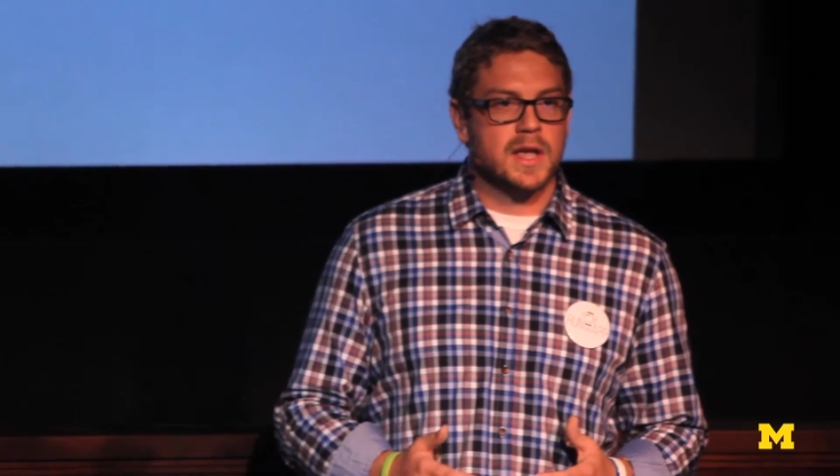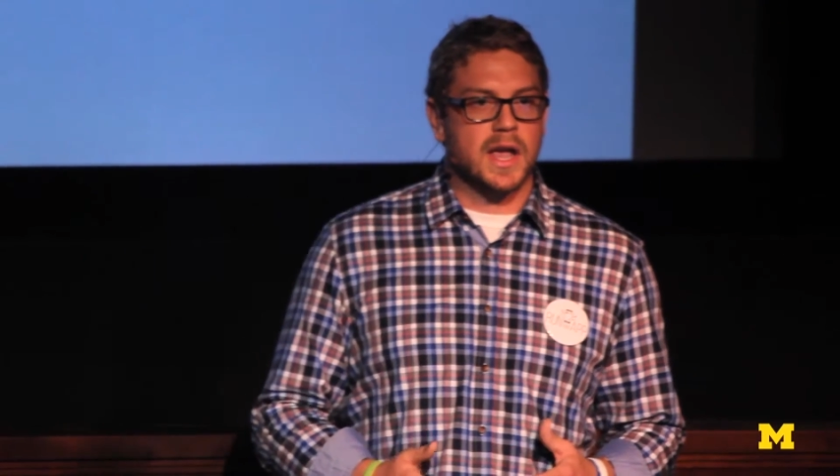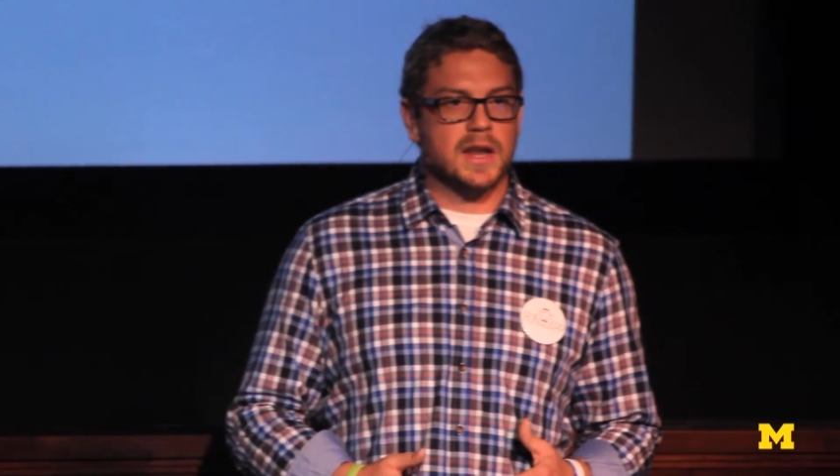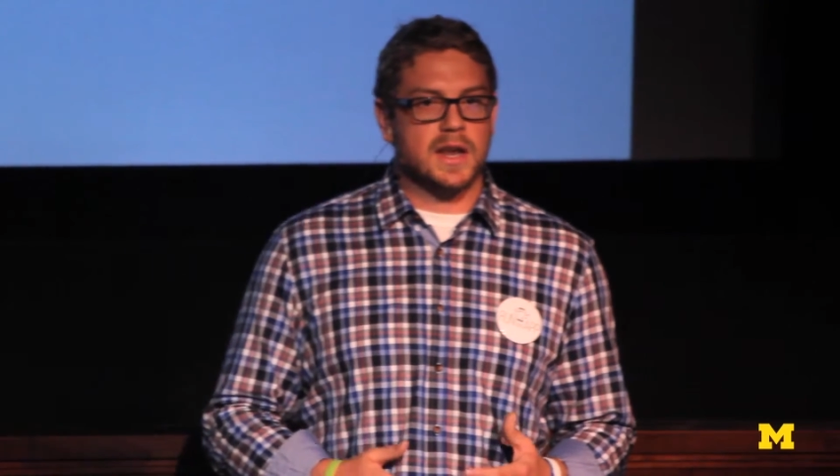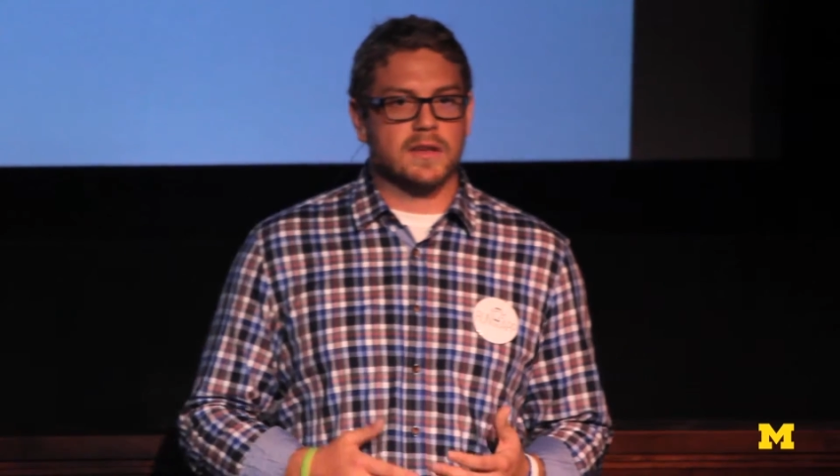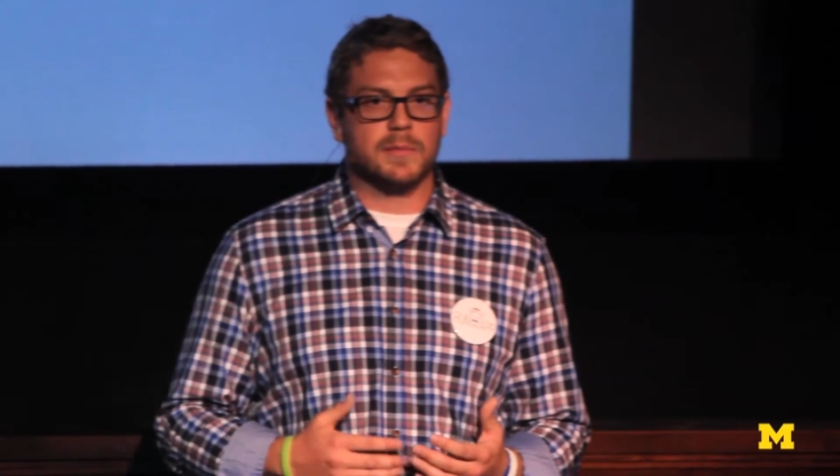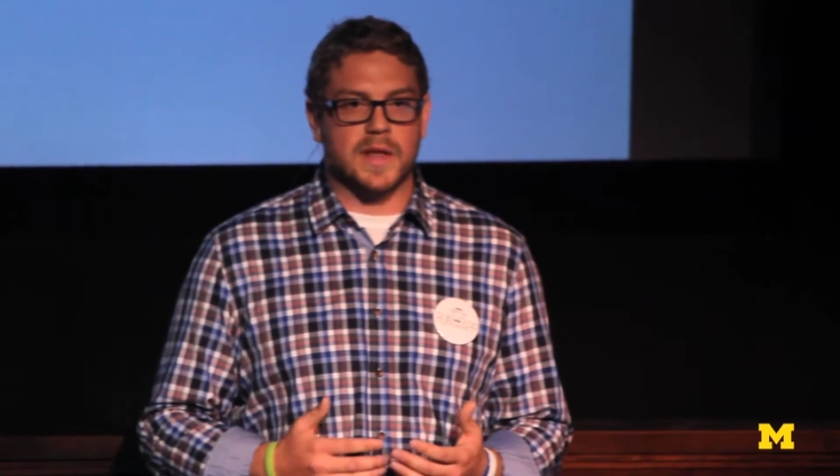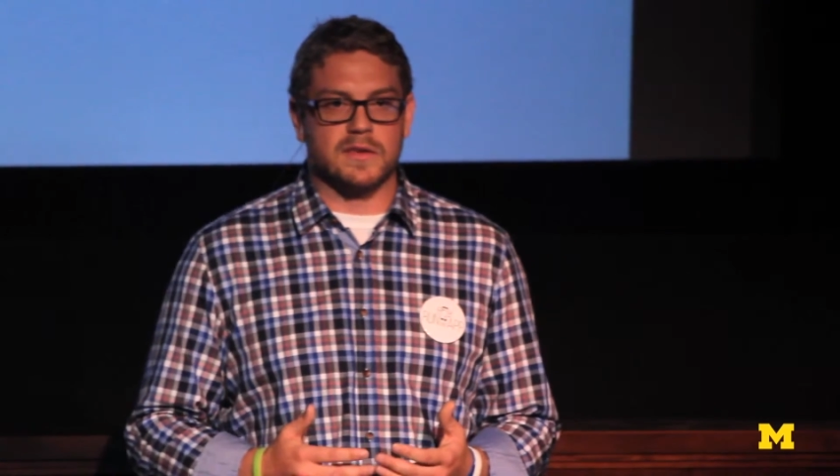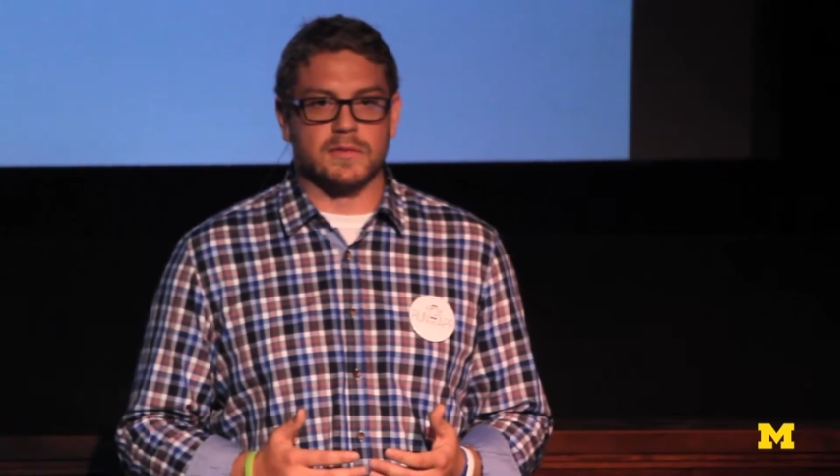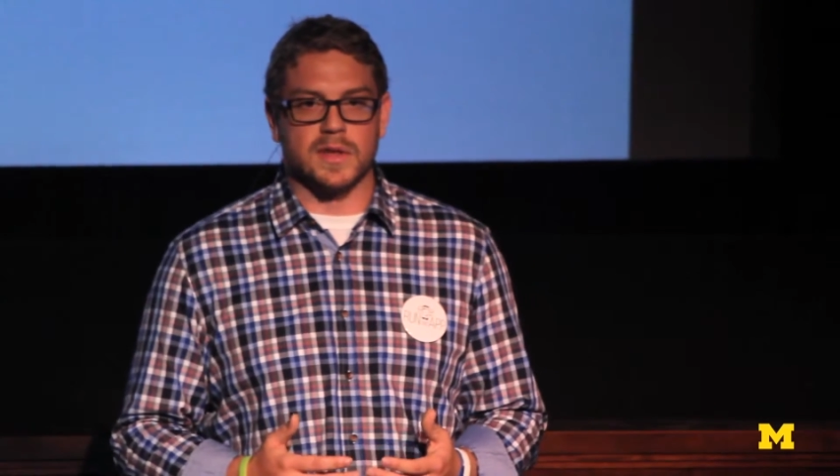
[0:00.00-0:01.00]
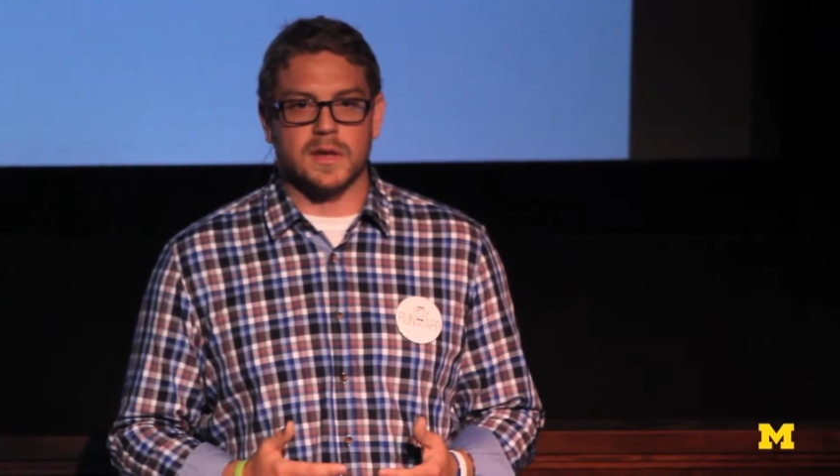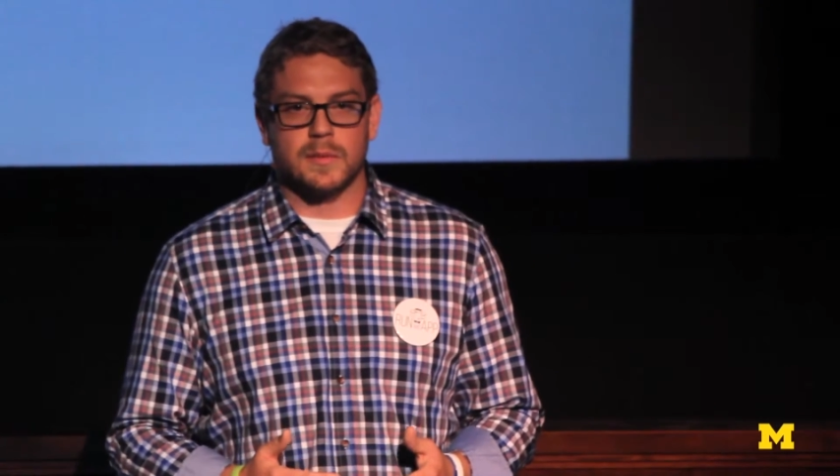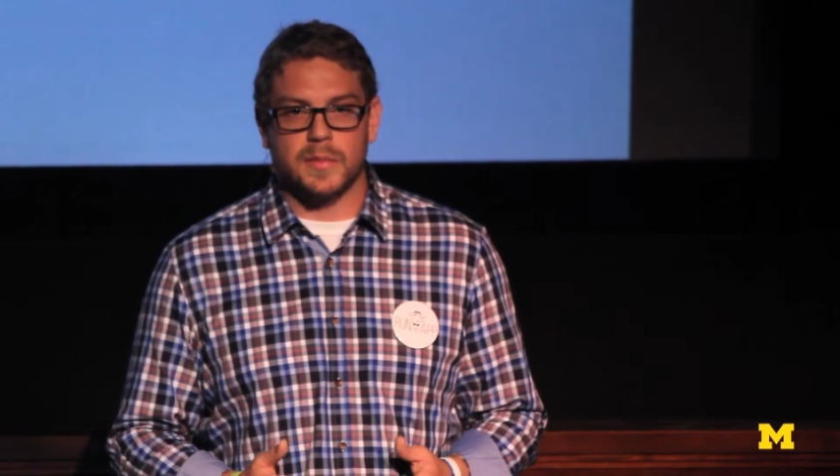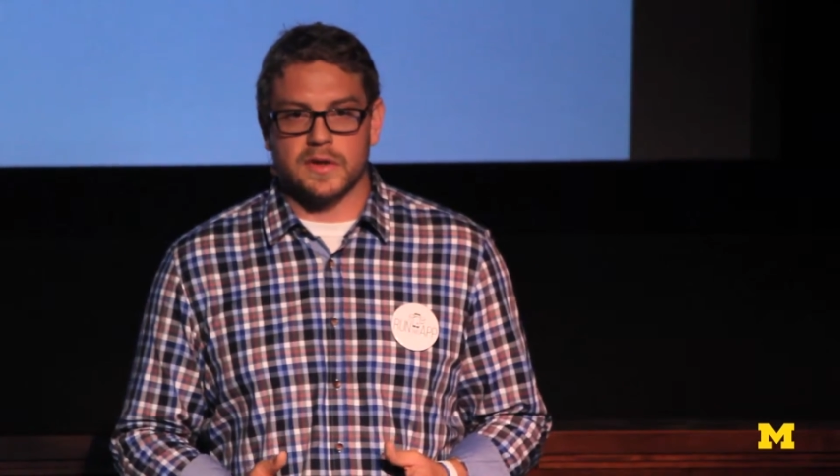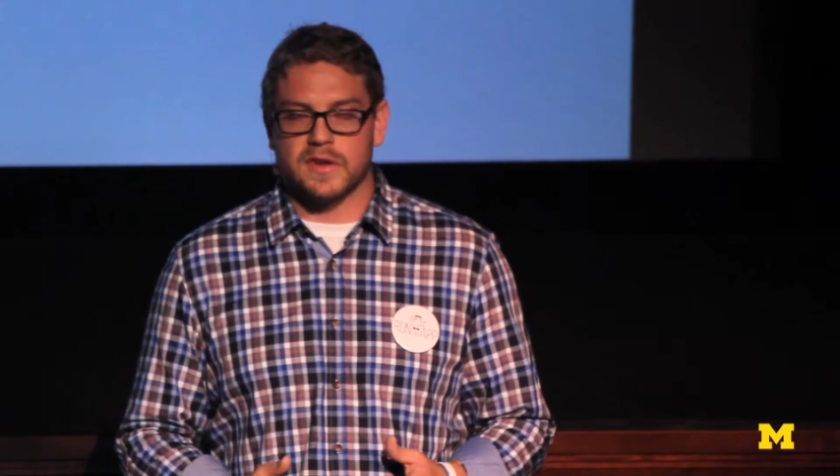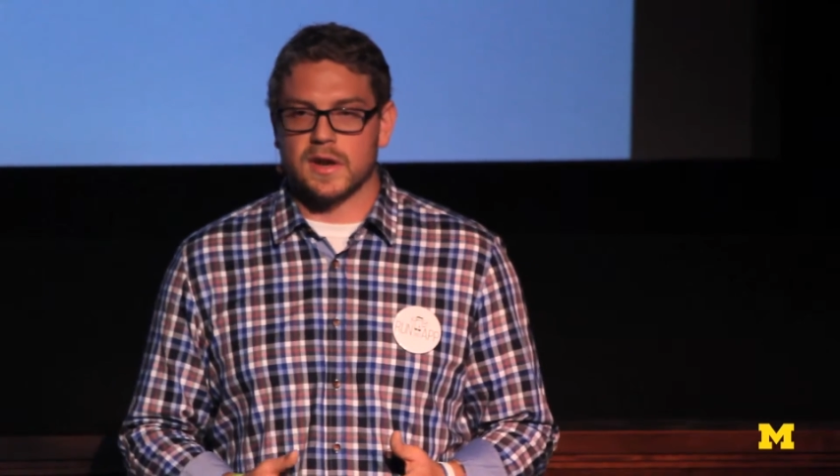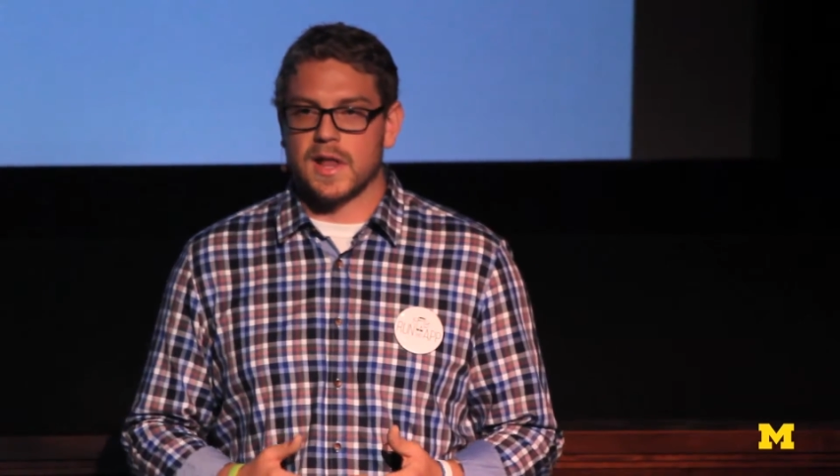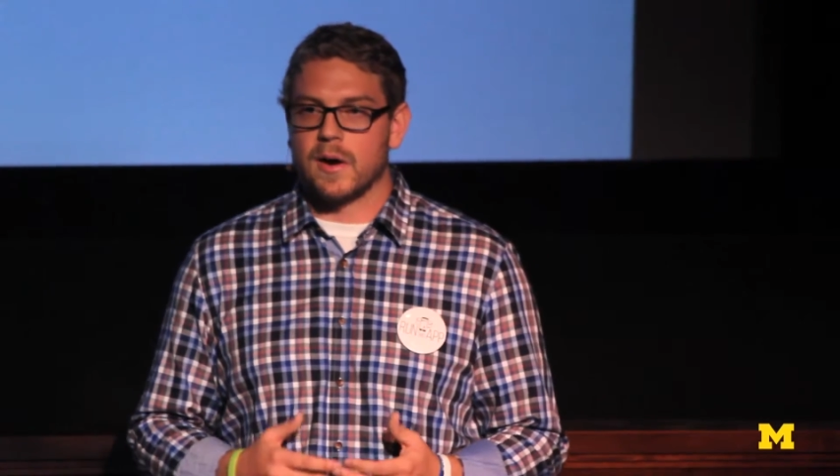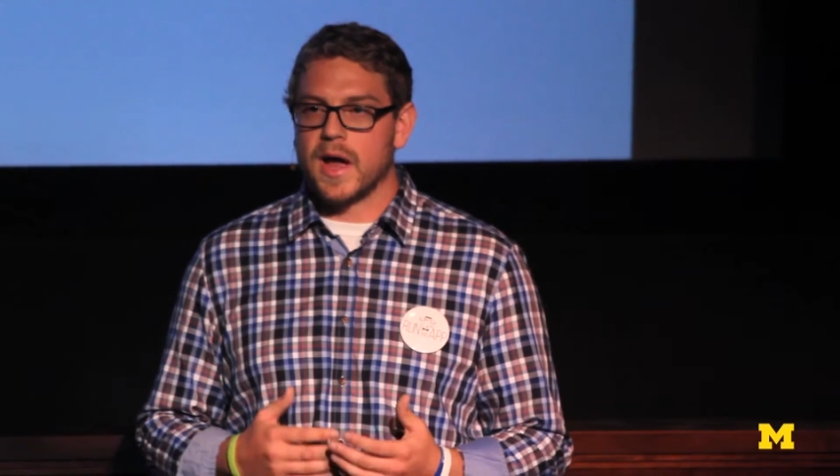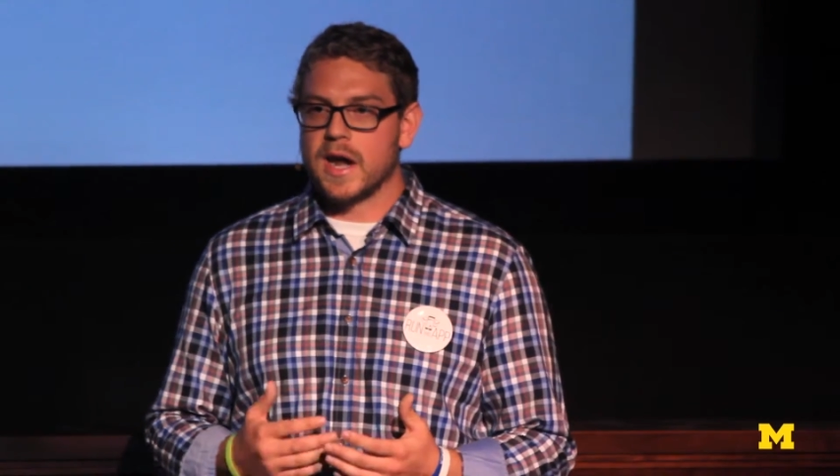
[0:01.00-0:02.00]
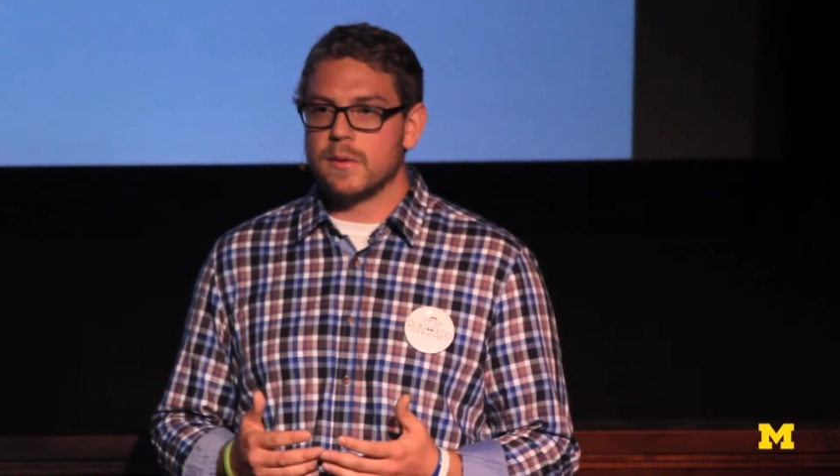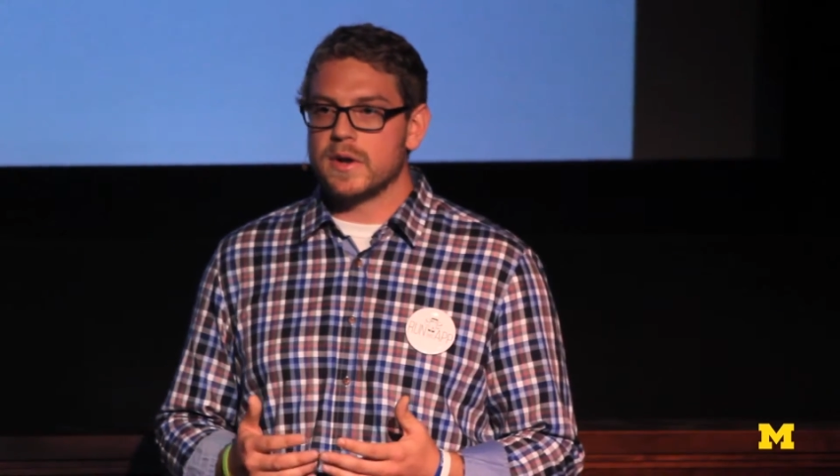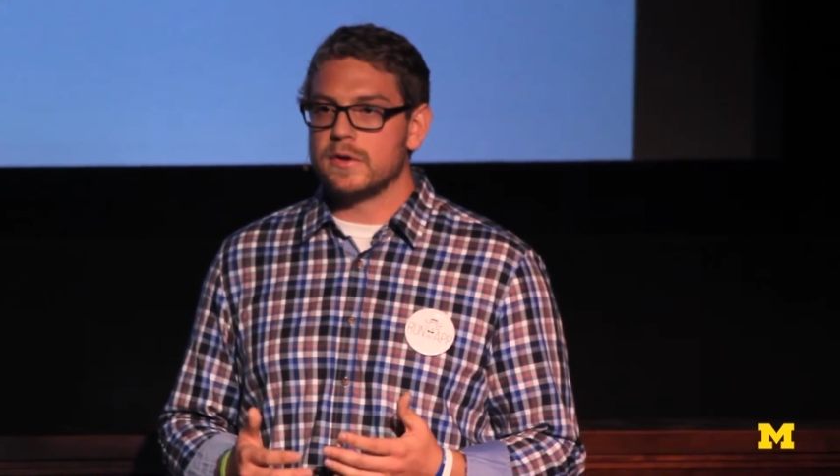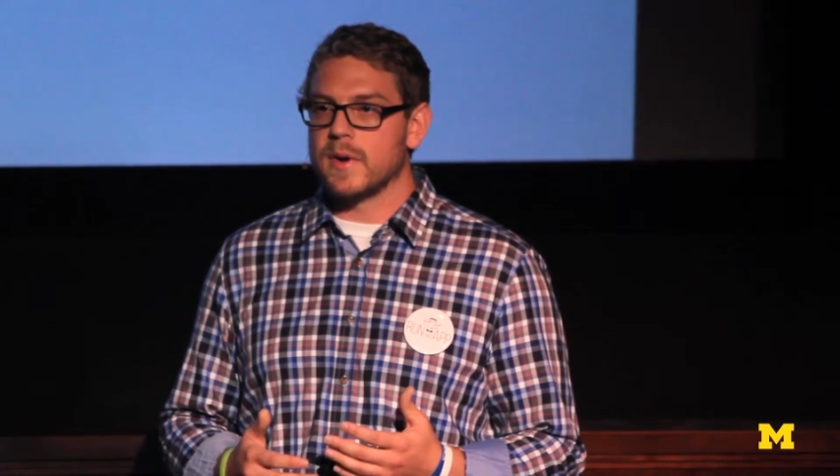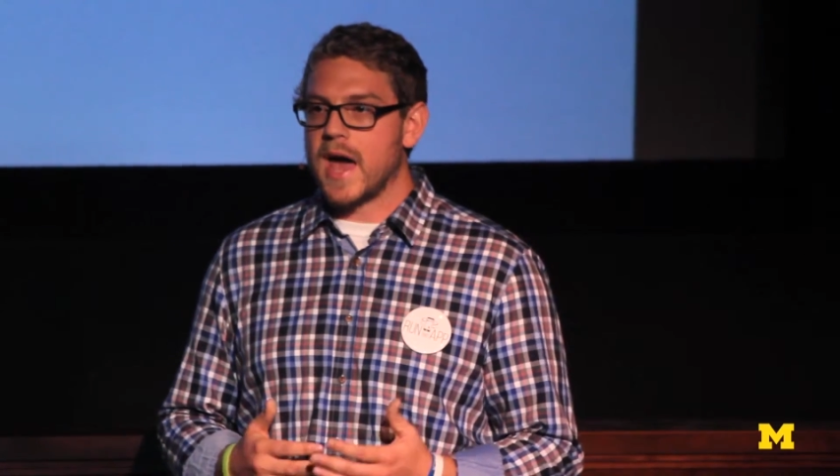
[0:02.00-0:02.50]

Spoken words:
and inexpensively because he can allow anyone to